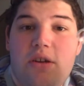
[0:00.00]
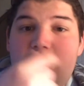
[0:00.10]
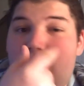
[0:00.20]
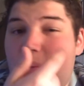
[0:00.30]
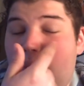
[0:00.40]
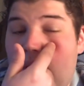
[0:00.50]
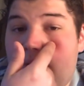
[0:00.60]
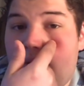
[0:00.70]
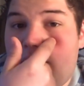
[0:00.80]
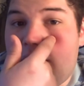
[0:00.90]
So that you don't
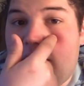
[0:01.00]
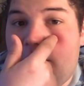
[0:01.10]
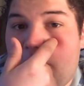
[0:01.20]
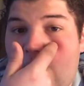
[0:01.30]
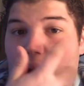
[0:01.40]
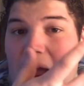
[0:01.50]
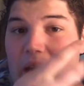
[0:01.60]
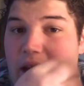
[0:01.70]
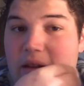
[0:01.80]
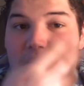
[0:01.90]
have to really keep your
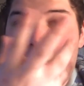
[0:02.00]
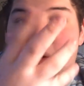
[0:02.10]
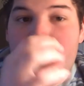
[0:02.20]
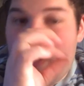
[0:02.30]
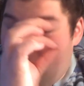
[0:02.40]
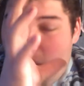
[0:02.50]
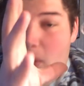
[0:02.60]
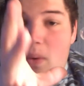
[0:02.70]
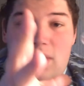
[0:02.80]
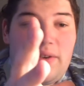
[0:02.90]
eye, you know, you don't have to
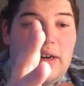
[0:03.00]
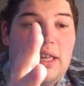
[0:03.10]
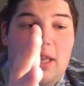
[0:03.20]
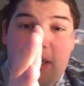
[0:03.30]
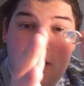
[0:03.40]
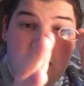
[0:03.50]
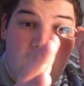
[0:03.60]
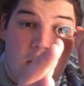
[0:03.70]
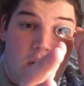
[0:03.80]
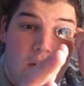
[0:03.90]
hold it or anything. You just
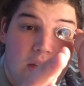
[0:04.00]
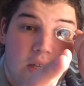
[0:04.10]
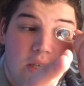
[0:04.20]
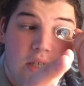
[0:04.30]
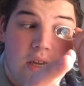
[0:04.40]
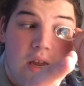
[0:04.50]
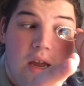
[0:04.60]
kind of go like this.